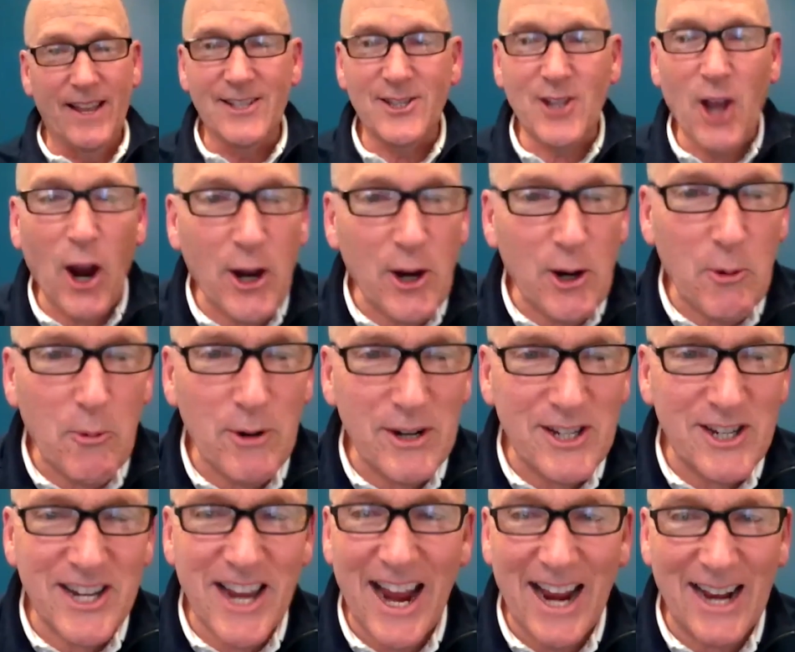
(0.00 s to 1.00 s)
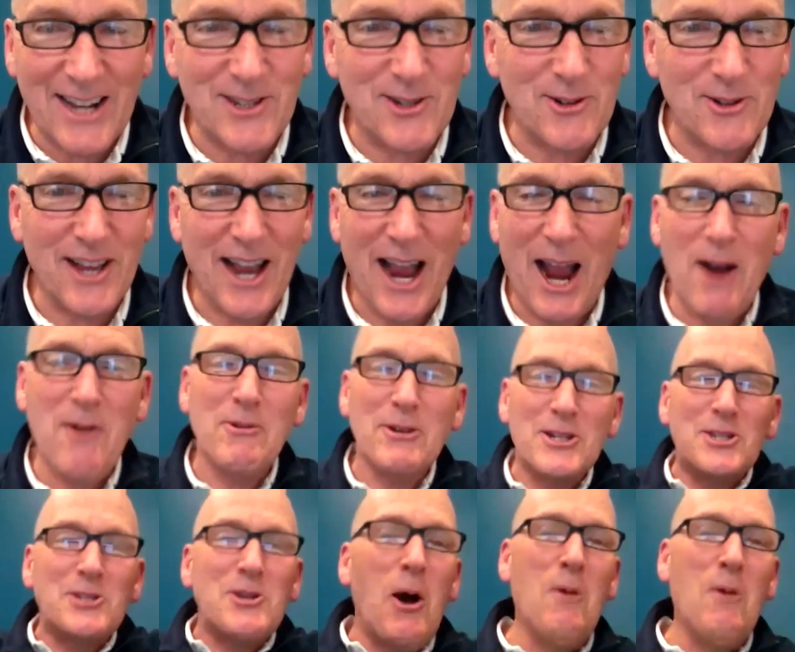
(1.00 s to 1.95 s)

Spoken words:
Tiger Woods canceled. I was so